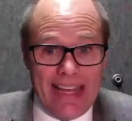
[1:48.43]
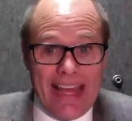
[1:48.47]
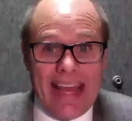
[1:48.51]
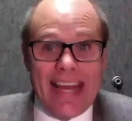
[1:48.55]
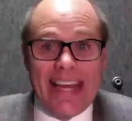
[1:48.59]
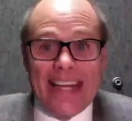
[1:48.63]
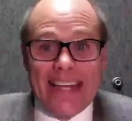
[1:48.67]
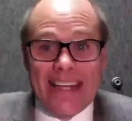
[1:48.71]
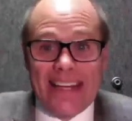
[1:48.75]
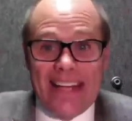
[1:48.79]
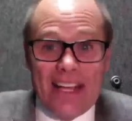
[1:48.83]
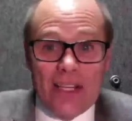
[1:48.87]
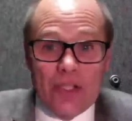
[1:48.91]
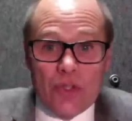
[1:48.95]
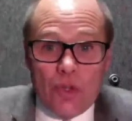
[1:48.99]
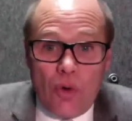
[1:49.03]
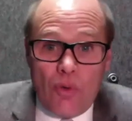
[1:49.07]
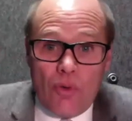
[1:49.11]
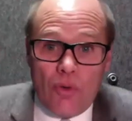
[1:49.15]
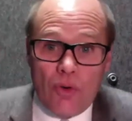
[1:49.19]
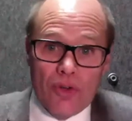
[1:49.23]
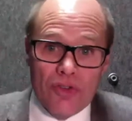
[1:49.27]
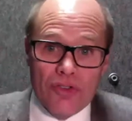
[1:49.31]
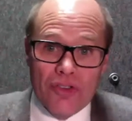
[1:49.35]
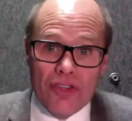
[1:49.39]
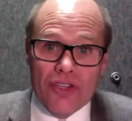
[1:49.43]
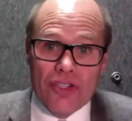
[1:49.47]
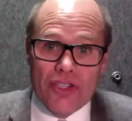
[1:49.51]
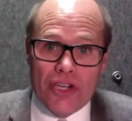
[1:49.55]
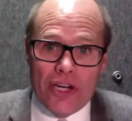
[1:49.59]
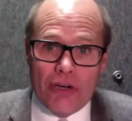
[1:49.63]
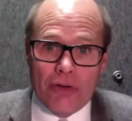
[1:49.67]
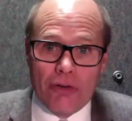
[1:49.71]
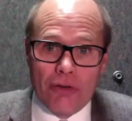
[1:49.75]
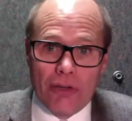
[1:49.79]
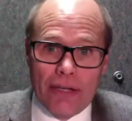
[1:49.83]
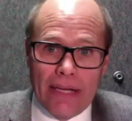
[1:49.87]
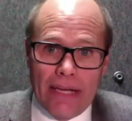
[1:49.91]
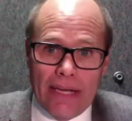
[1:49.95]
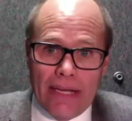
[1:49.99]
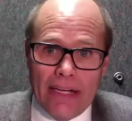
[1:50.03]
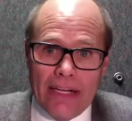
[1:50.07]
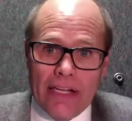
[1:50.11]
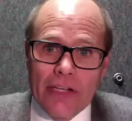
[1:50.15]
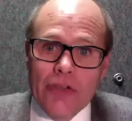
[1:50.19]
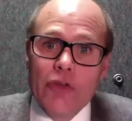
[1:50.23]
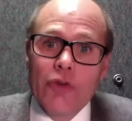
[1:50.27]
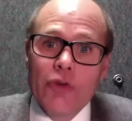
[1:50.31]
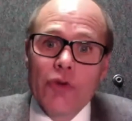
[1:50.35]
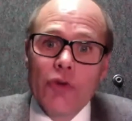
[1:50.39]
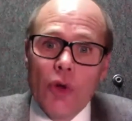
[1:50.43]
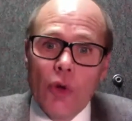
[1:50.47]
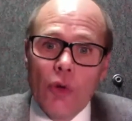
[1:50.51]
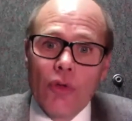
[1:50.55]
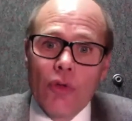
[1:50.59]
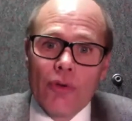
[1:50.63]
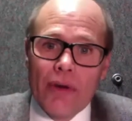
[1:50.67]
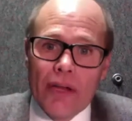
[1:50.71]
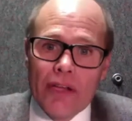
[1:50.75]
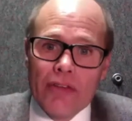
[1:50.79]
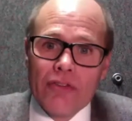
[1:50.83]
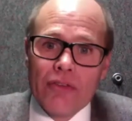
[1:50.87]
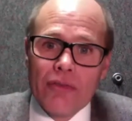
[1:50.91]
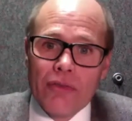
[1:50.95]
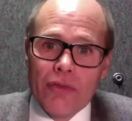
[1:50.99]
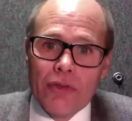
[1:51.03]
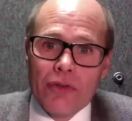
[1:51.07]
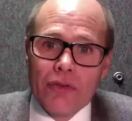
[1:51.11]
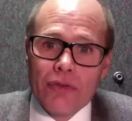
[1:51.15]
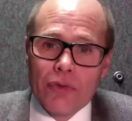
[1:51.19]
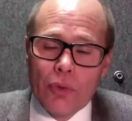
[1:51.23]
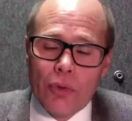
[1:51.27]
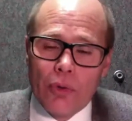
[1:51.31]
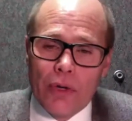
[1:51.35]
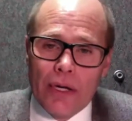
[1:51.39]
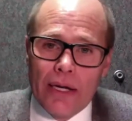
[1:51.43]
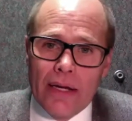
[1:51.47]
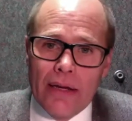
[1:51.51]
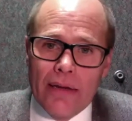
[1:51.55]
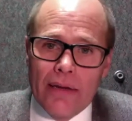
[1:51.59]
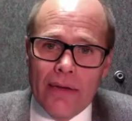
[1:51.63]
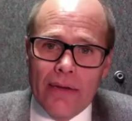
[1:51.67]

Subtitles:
And he takes over as the general again. And you know the rest of the story.